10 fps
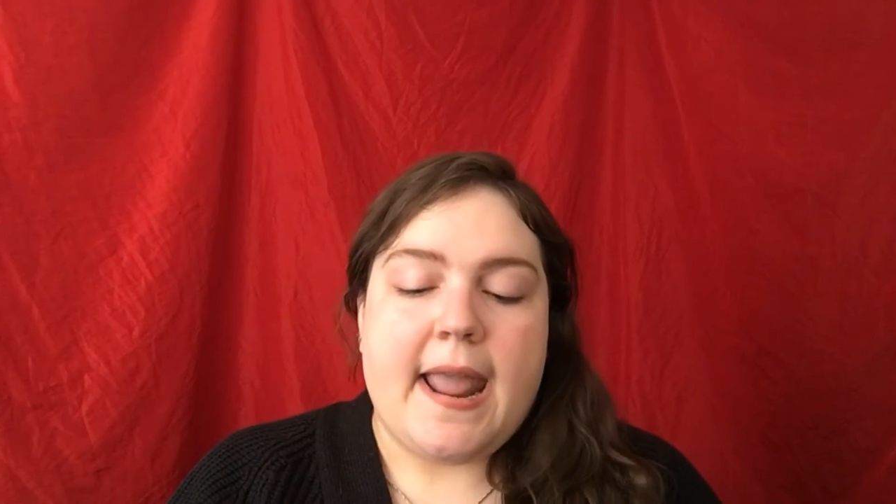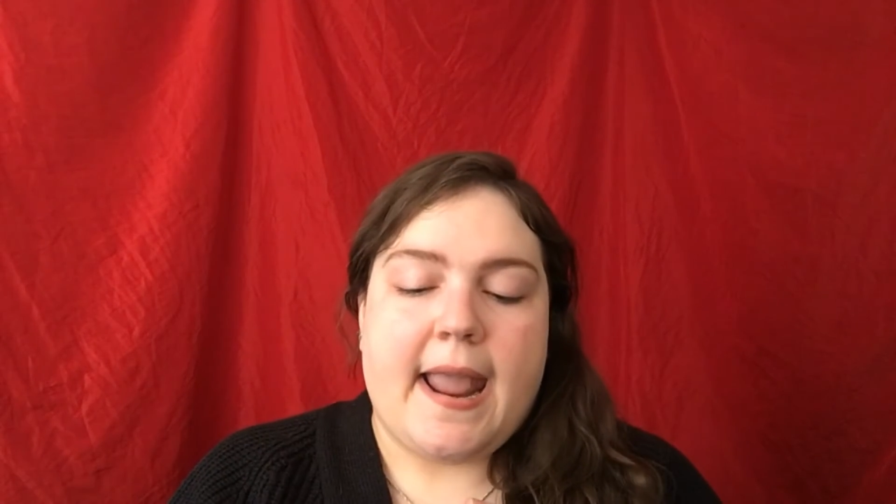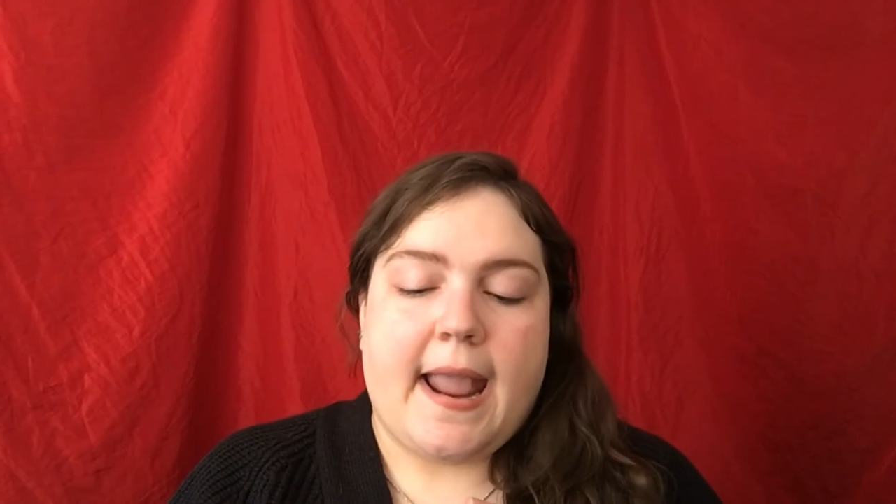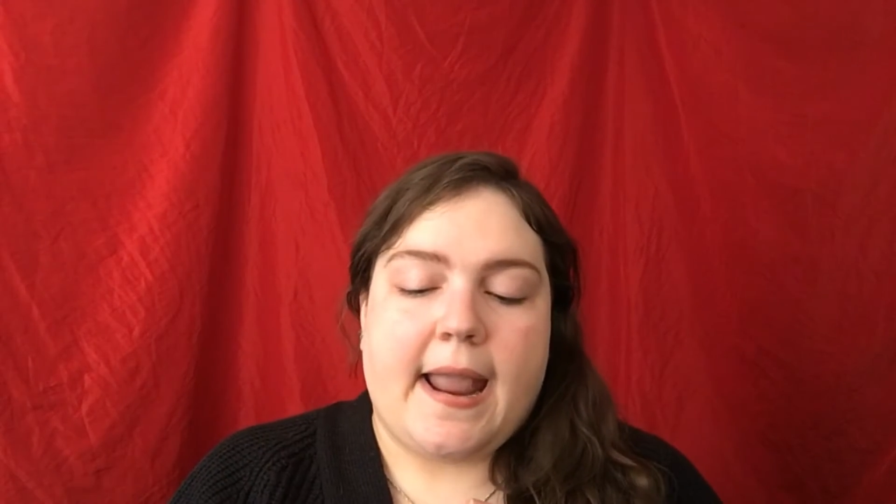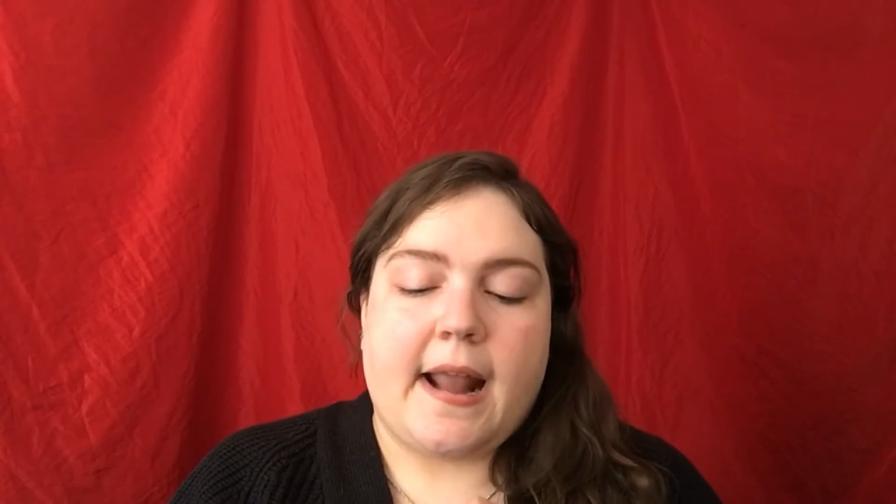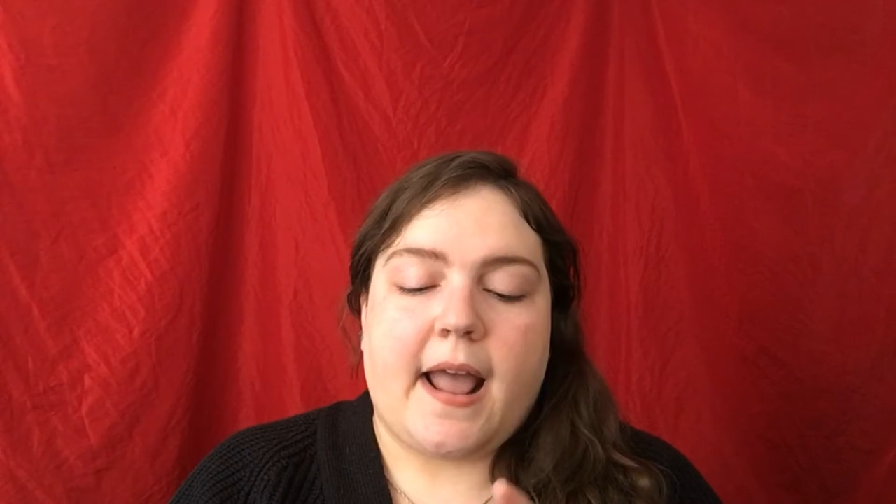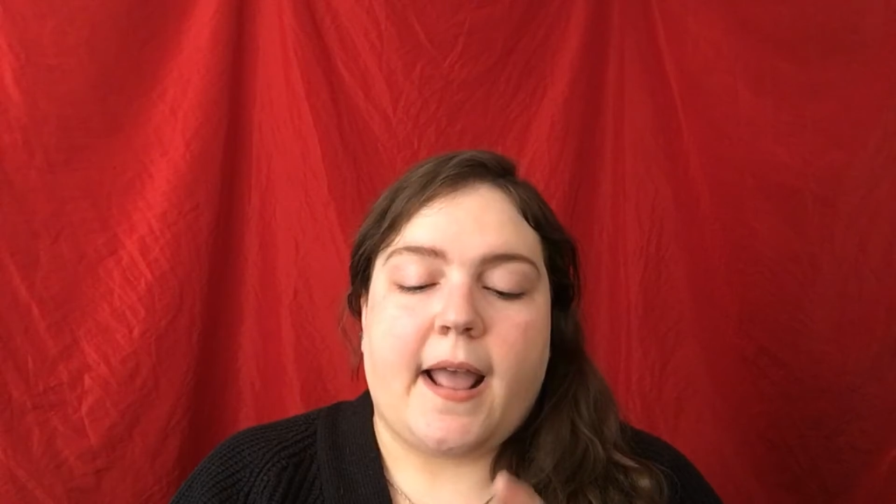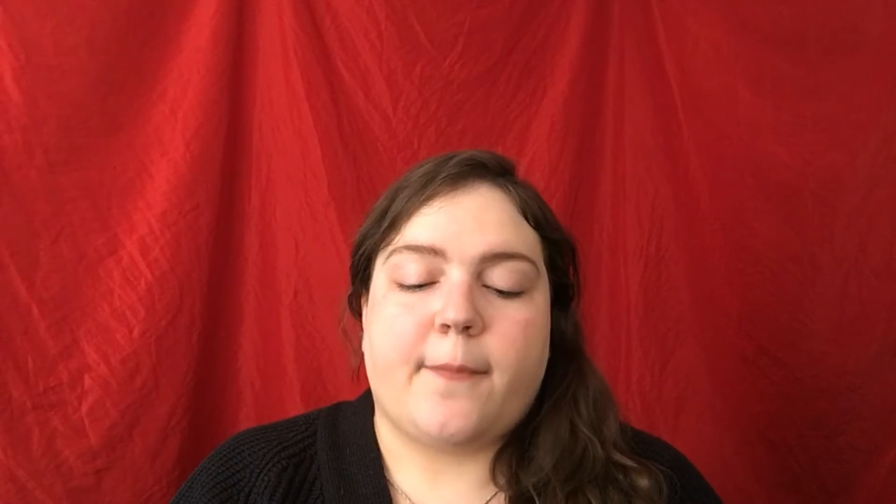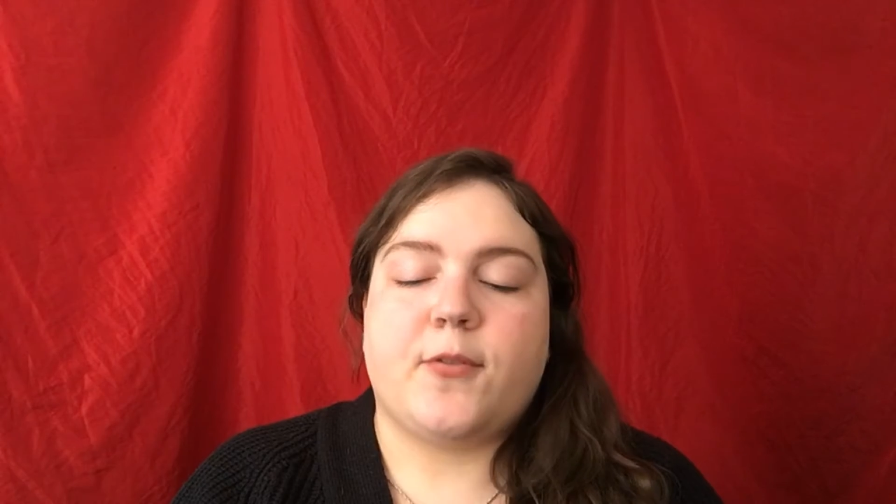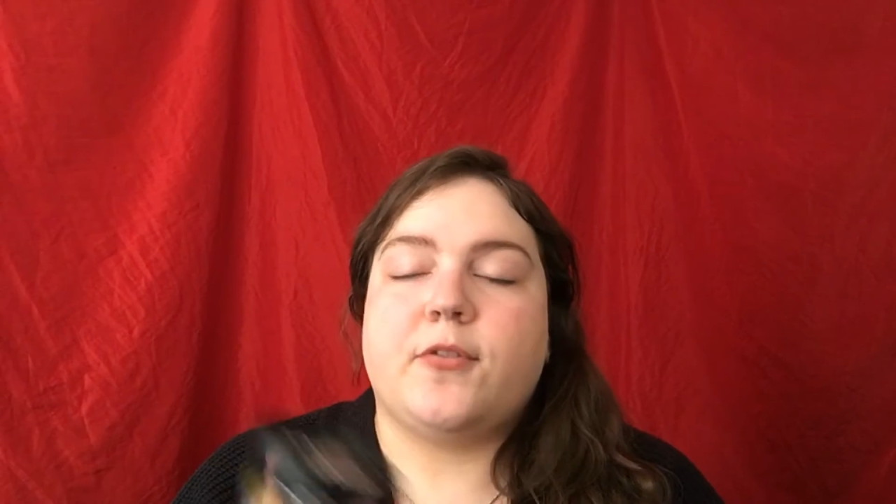and I
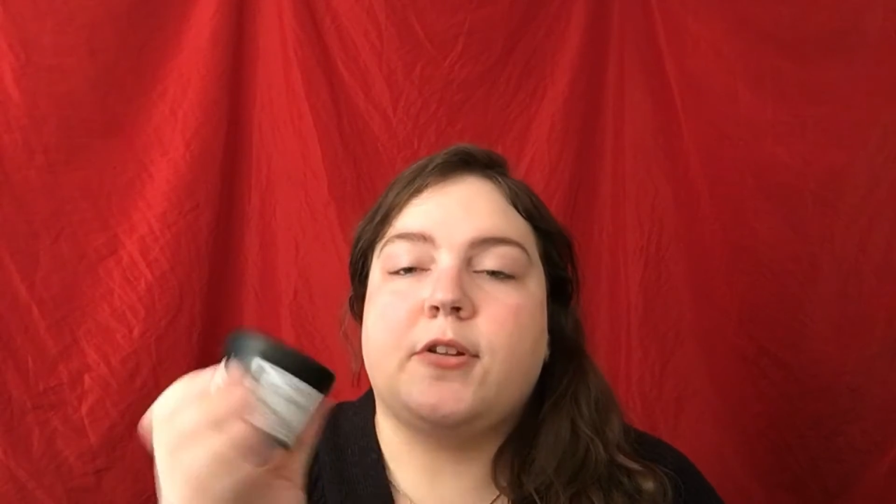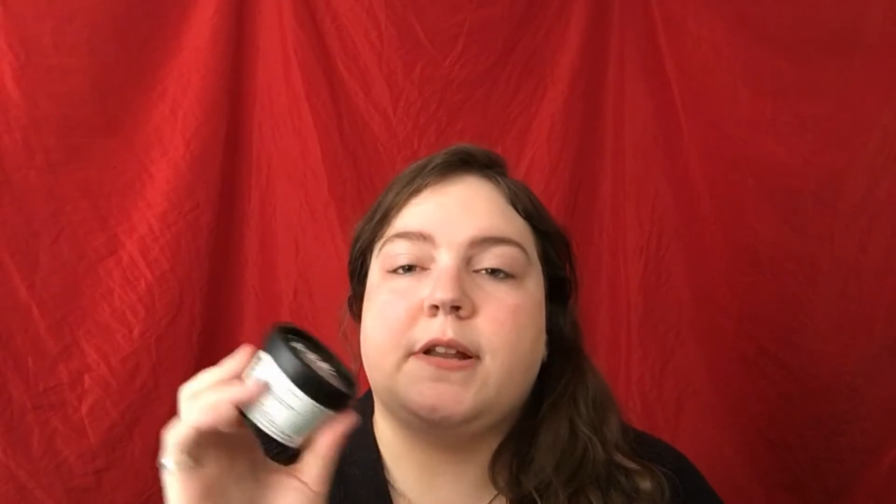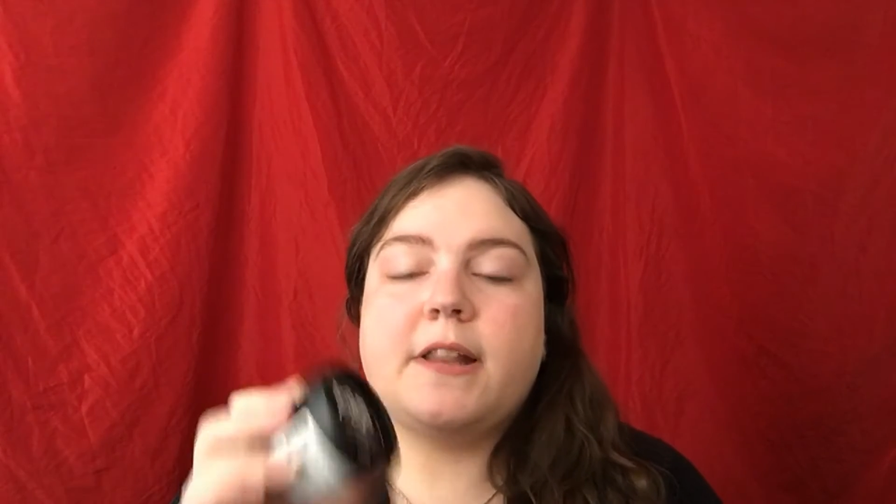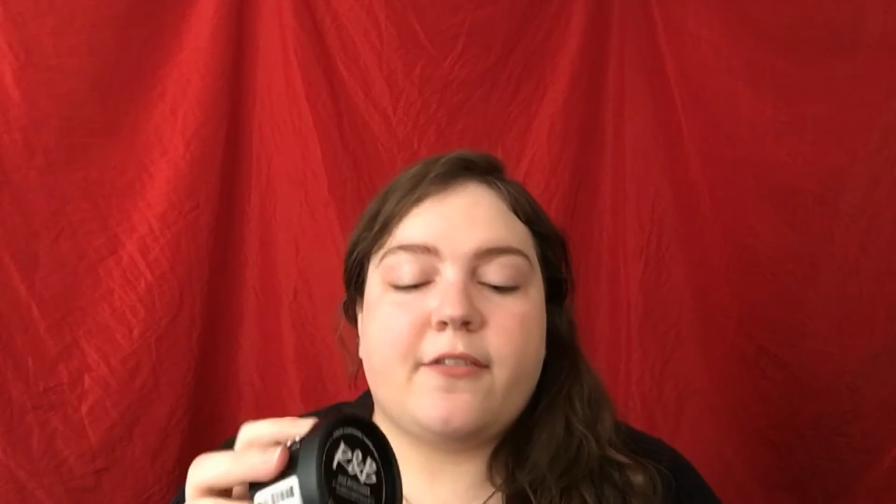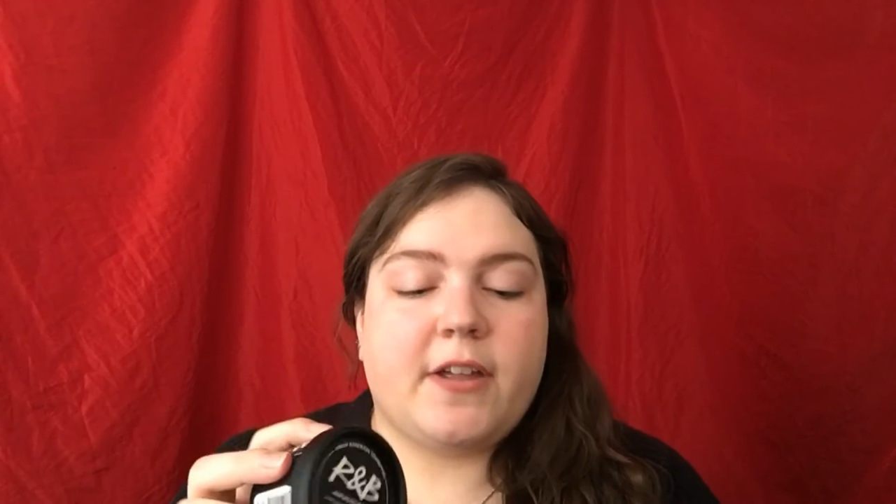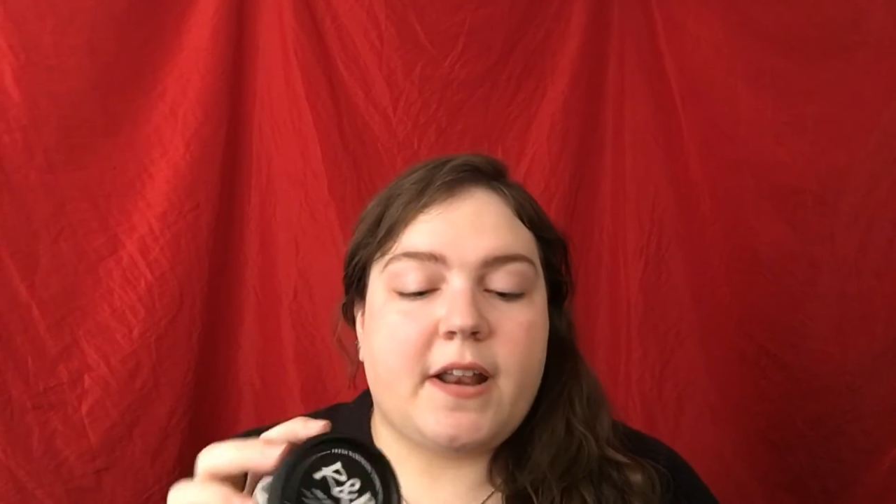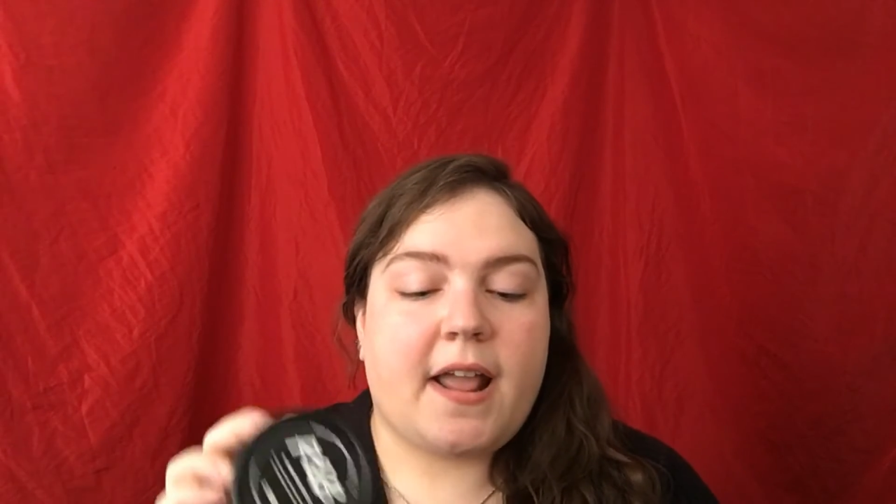absolutely love it.